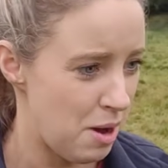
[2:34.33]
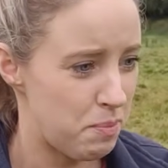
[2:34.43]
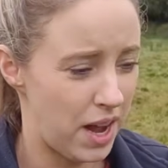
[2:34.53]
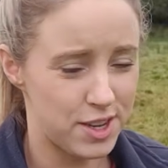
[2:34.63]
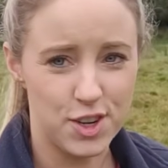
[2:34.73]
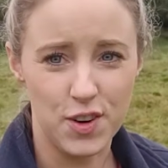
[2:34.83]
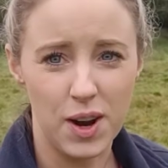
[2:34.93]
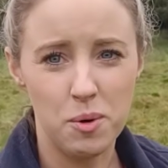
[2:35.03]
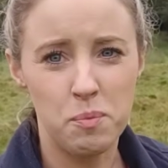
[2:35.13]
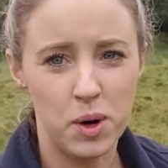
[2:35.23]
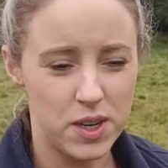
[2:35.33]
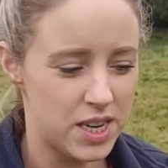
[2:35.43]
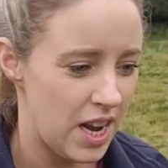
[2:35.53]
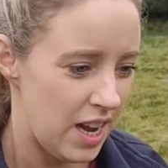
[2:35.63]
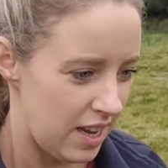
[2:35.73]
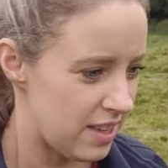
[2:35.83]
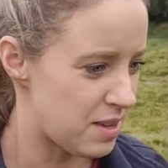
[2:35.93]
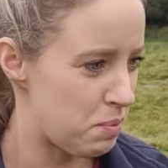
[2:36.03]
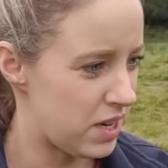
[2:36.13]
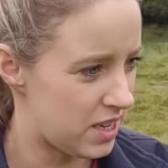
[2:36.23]
patch of ground, but it's
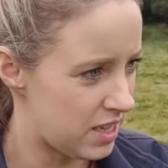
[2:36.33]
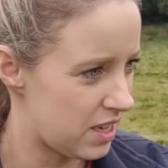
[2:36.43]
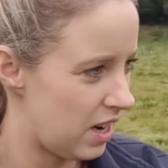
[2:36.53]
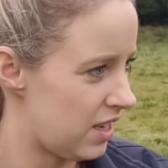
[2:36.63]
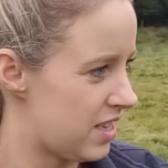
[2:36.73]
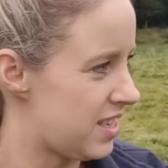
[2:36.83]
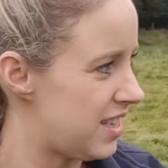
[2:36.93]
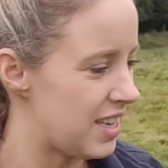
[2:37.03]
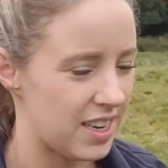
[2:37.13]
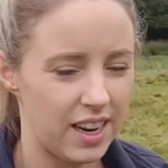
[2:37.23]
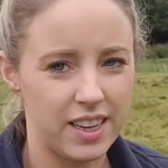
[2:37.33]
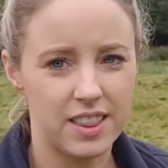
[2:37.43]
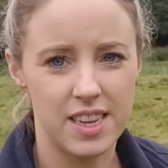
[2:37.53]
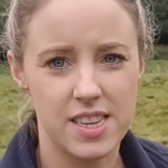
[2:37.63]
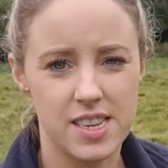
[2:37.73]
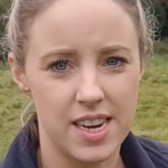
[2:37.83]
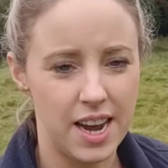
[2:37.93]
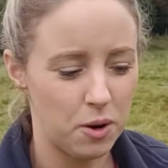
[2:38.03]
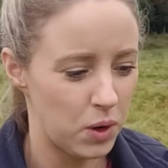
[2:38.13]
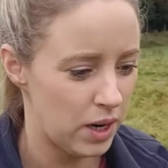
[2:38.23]
a pity to kind of see it like this
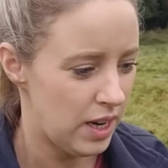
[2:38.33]
now.